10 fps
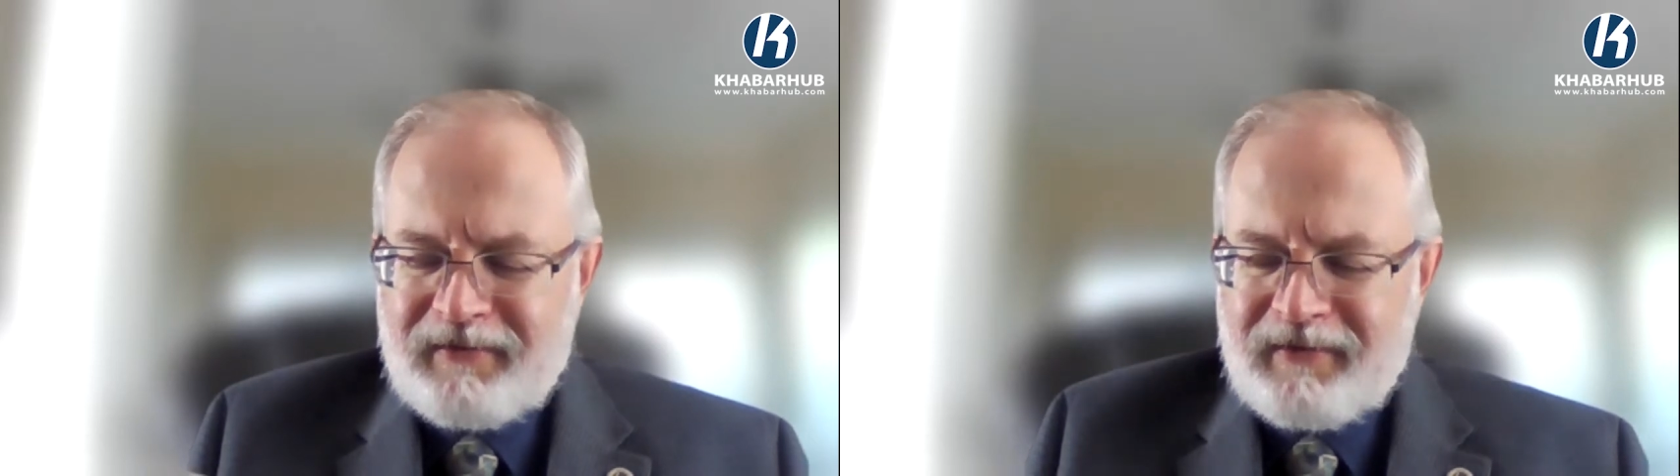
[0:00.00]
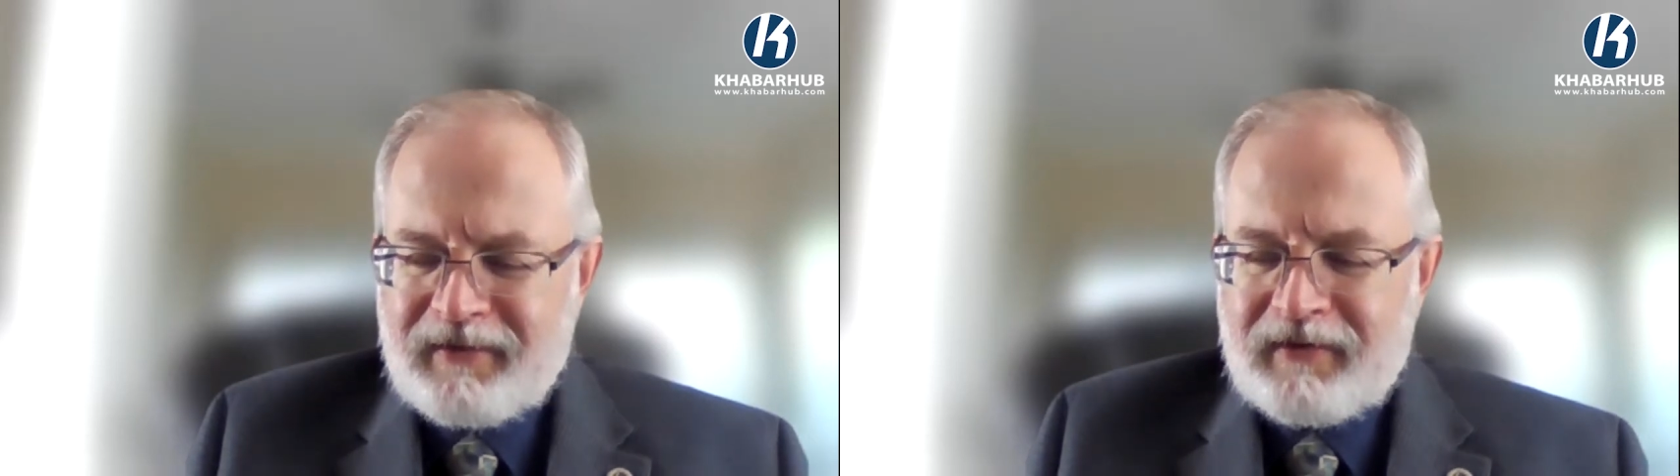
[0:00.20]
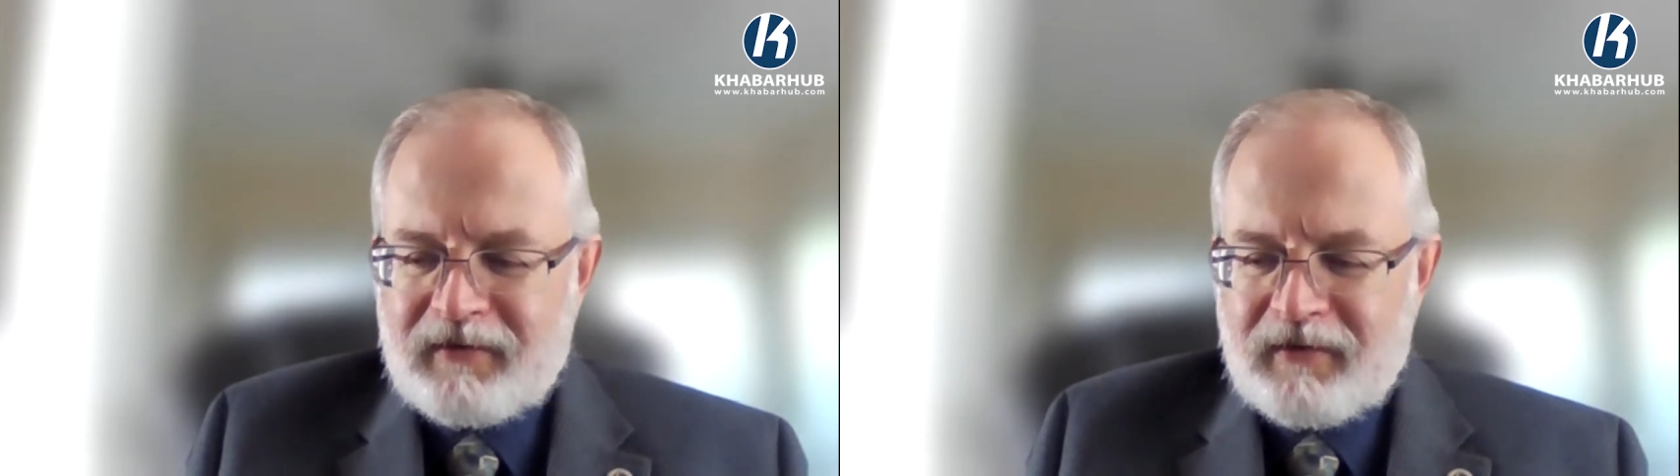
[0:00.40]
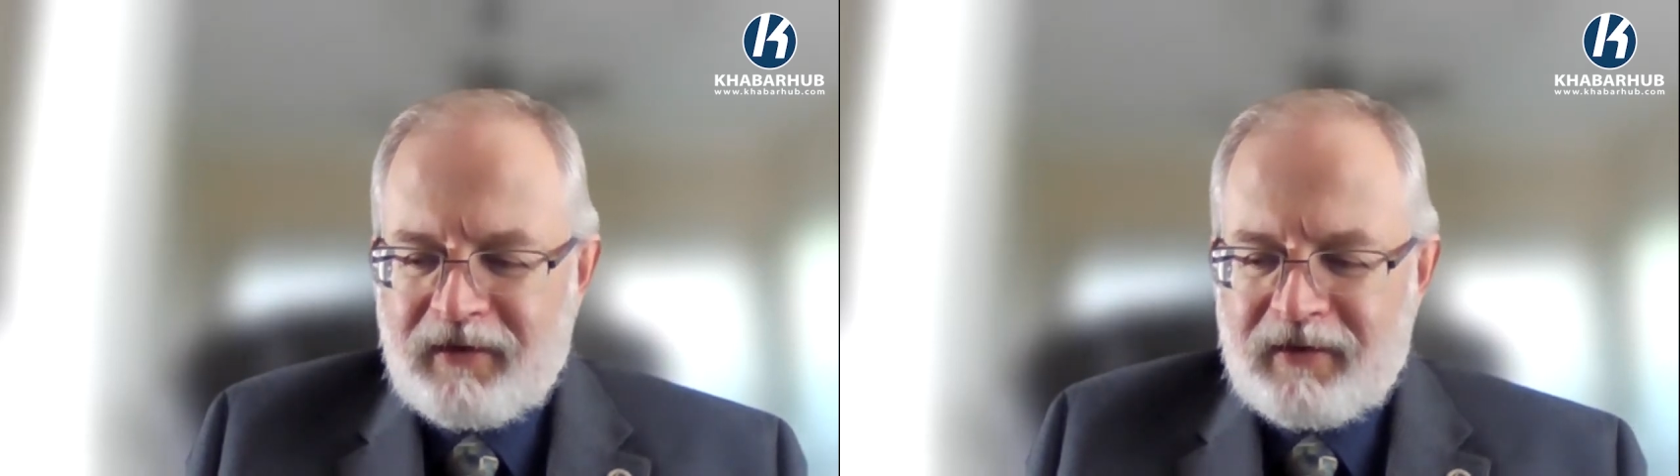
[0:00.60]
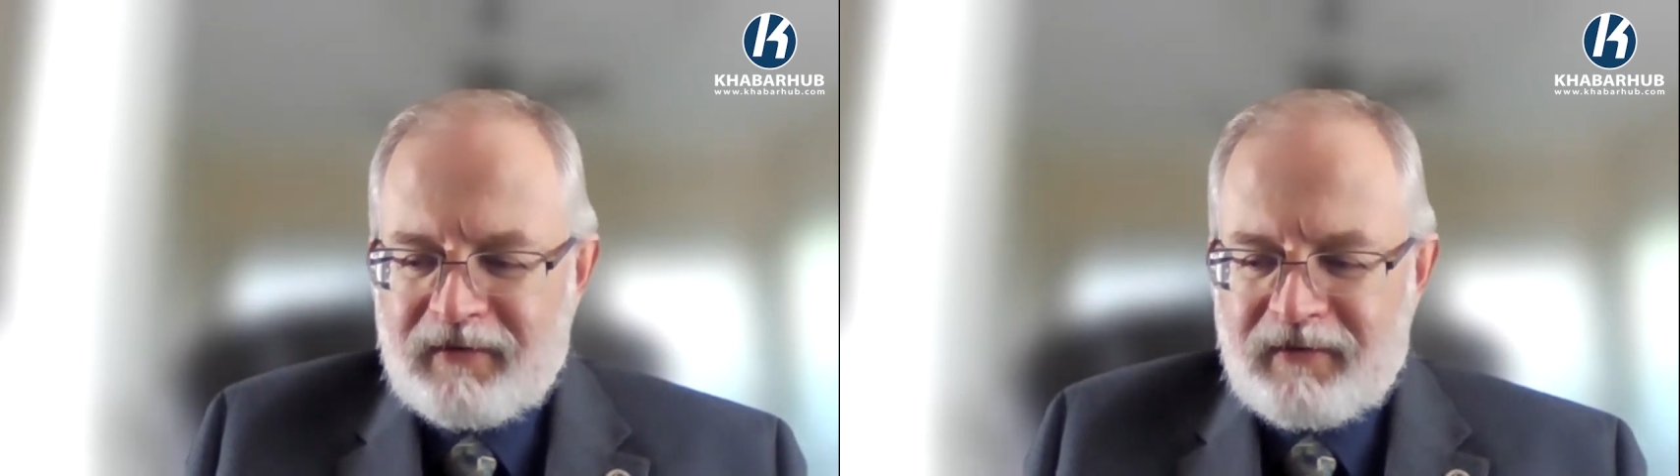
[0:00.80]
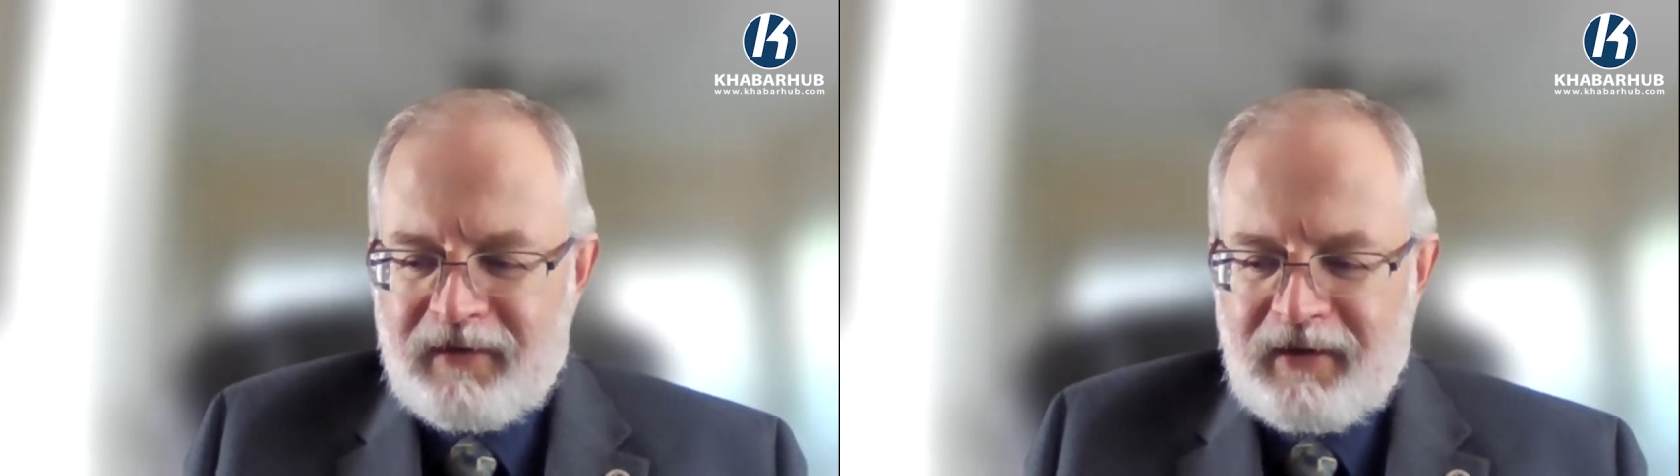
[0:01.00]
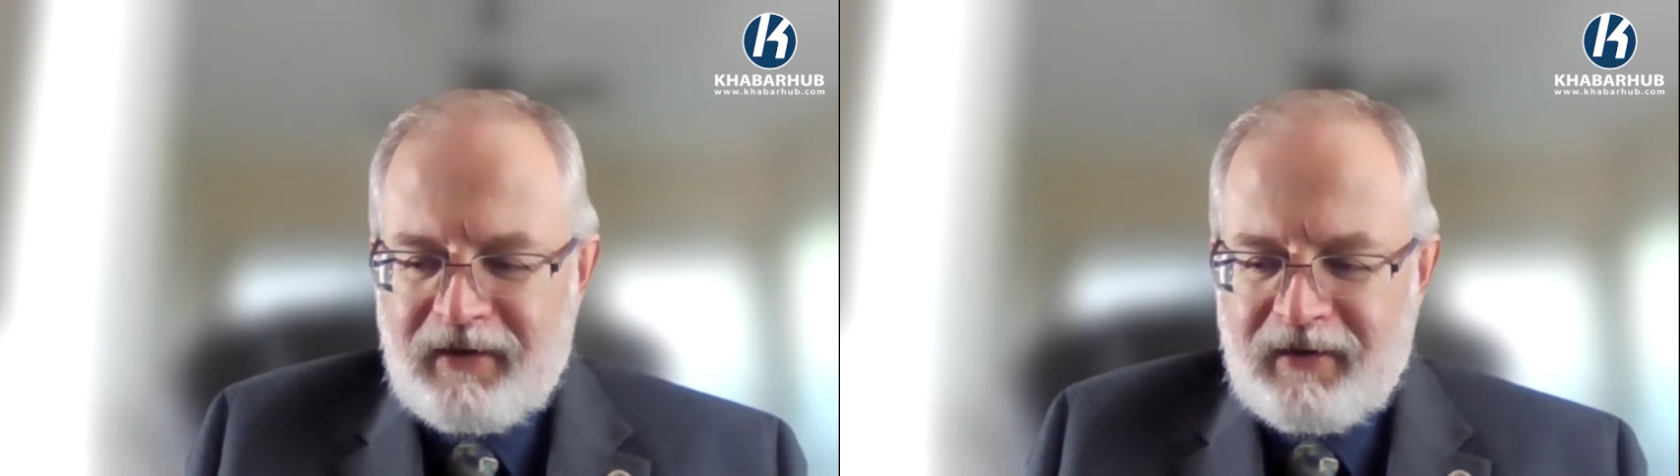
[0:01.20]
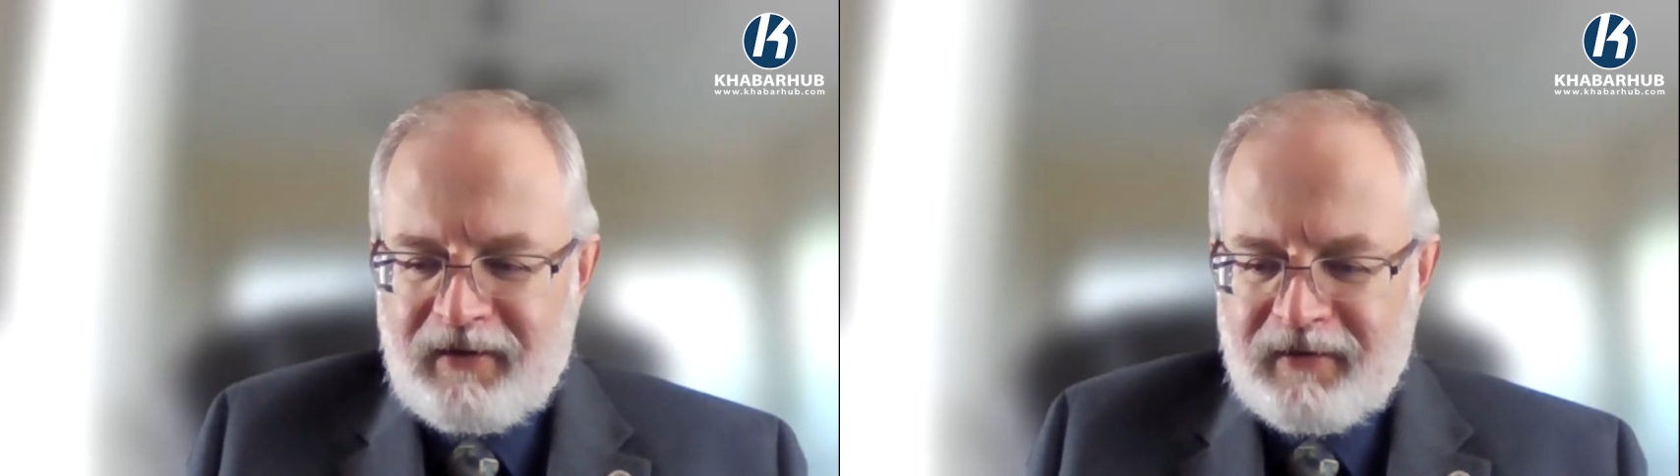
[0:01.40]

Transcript: disconcerting to see